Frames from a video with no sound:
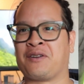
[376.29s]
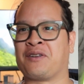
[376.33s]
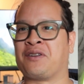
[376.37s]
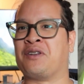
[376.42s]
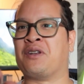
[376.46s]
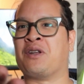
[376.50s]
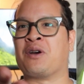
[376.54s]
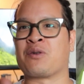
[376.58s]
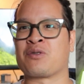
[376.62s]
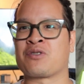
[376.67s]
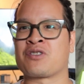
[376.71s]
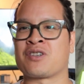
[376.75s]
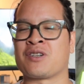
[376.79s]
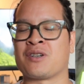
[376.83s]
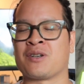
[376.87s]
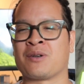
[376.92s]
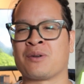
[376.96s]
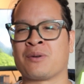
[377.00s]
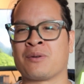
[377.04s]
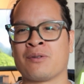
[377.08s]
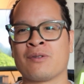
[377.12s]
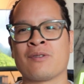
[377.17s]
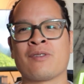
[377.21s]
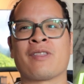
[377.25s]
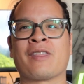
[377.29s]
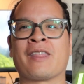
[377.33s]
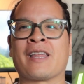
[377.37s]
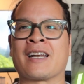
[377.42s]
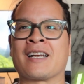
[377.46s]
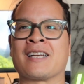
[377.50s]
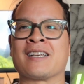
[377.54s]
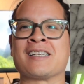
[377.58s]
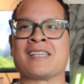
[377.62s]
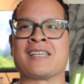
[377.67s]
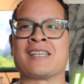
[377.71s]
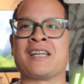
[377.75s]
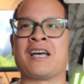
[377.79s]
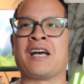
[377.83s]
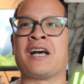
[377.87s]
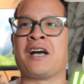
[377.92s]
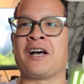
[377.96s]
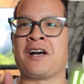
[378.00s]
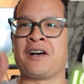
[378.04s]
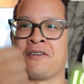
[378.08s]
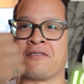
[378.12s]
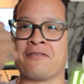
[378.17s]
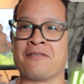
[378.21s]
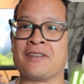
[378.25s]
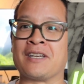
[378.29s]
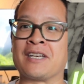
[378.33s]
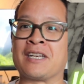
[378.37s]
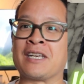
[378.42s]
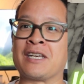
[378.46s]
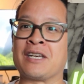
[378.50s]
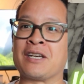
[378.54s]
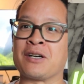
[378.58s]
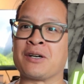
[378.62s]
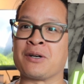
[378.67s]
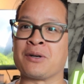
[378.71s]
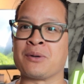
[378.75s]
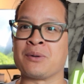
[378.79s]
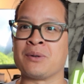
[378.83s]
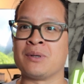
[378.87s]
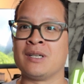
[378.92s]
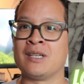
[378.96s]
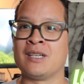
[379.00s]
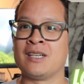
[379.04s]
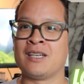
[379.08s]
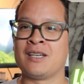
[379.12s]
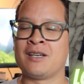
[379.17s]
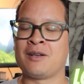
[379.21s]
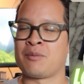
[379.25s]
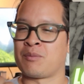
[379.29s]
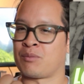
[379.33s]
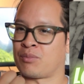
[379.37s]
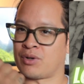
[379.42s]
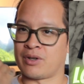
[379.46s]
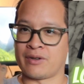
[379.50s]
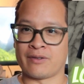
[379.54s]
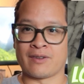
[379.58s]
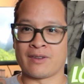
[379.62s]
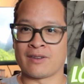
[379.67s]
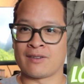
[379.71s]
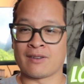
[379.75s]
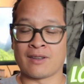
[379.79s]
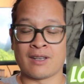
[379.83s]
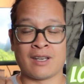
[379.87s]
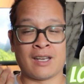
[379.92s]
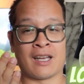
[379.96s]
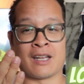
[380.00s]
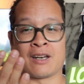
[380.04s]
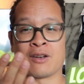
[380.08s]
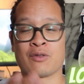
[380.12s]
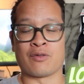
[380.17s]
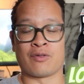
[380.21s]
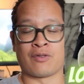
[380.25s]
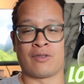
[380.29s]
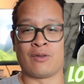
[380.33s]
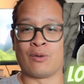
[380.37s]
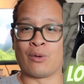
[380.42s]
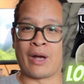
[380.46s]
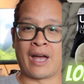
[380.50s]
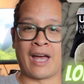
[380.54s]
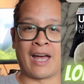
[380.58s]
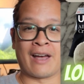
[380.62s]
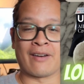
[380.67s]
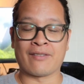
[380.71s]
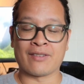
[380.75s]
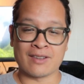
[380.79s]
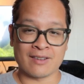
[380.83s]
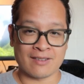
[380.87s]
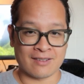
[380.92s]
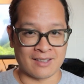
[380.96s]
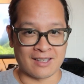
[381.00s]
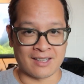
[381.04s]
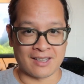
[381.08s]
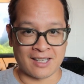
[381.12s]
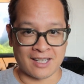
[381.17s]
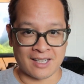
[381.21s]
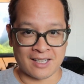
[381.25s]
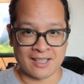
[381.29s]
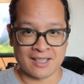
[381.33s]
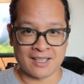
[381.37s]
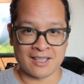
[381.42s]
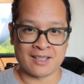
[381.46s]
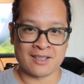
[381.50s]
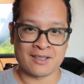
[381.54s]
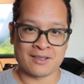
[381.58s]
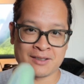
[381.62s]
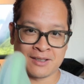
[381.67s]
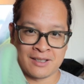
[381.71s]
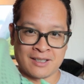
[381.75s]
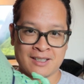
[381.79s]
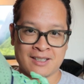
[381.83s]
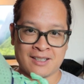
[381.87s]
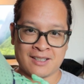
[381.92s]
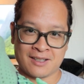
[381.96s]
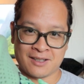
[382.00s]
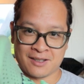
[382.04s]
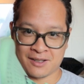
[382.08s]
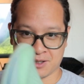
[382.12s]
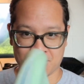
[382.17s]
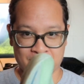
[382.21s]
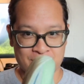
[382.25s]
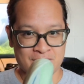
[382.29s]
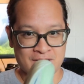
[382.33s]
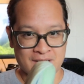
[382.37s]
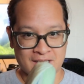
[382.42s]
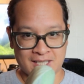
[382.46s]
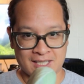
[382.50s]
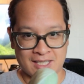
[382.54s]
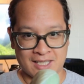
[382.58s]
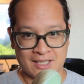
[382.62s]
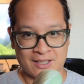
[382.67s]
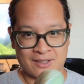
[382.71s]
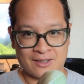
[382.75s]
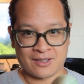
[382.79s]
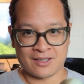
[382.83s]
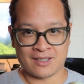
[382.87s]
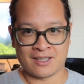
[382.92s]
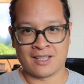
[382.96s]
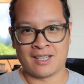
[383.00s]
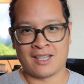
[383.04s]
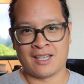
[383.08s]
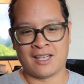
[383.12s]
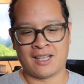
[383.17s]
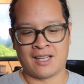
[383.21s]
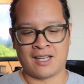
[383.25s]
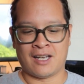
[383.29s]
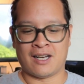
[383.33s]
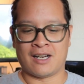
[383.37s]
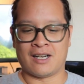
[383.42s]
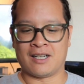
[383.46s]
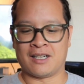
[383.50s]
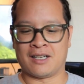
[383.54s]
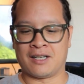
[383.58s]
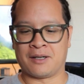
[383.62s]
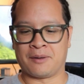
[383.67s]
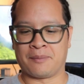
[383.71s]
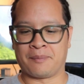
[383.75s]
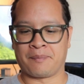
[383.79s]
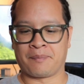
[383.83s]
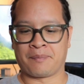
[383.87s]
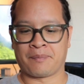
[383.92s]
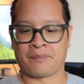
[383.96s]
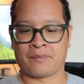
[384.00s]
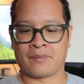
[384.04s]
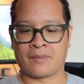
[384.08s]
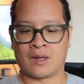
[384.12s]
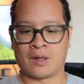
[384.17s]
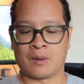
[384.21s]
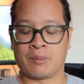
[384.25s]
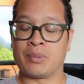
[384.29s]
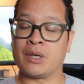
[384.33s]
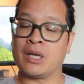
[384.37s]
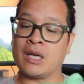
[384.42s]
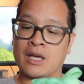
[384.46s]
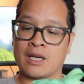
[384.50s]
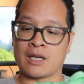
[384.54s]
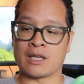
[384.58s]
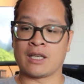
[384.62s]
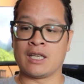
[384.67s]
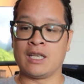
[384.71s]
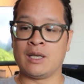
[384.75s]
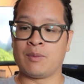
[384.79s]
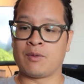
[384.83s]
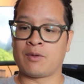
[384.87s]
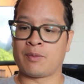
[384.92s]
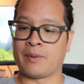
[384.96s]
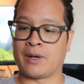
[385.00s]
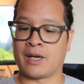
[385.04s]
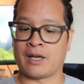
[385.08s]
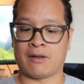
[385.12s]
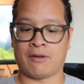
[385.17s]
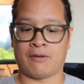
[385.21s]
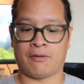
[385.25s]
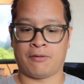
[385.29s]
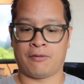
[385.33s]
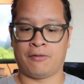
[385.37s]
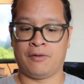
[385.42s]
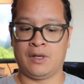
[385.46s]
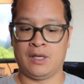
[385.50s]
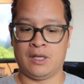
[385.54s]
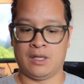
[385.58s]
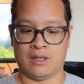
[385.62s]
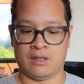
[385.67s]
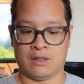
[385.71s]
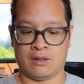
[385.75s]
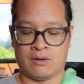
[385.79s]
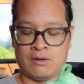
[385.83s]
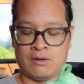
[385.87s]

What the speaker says: no show, that I did a video previously, and if you haven't seen that yet, go check it out. But yeah, it keeps my feet